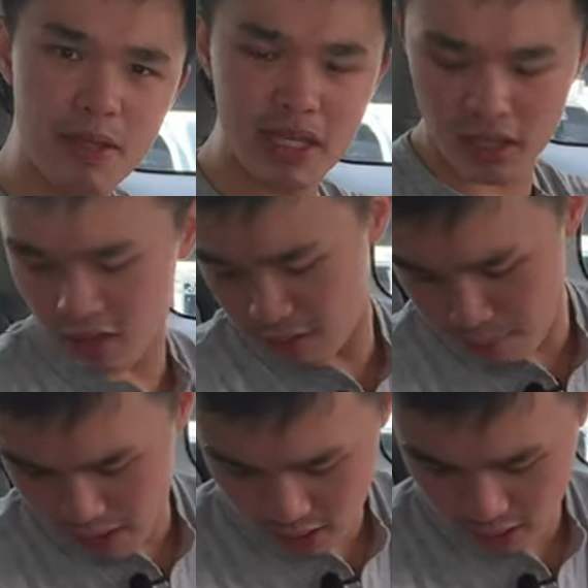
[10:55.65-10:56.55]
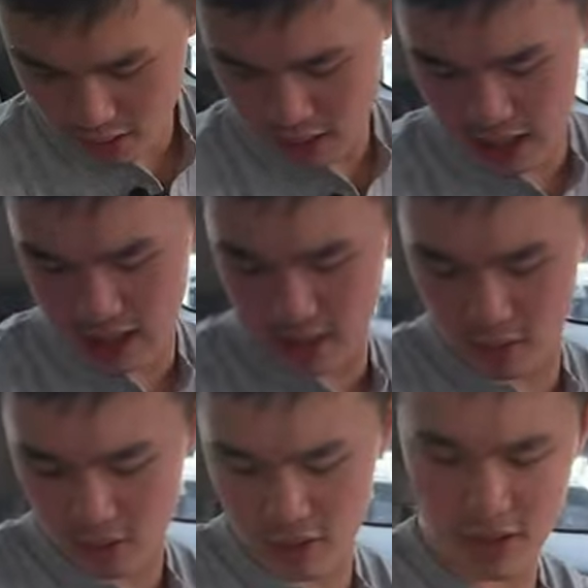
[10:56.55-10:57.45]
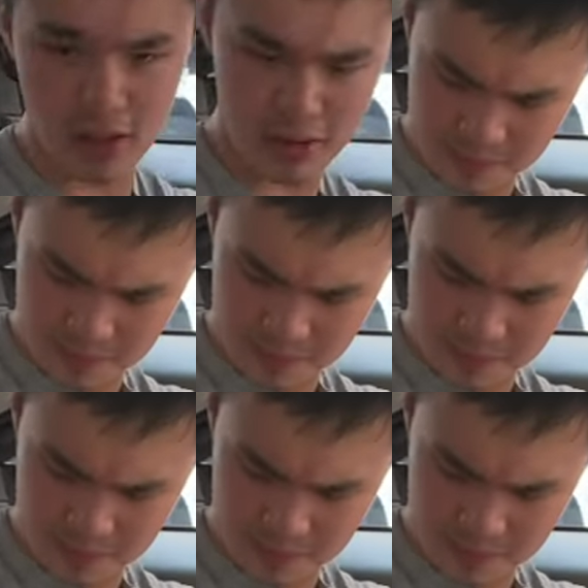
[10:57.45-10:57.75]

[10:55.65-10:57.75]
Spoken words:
here in the middle in your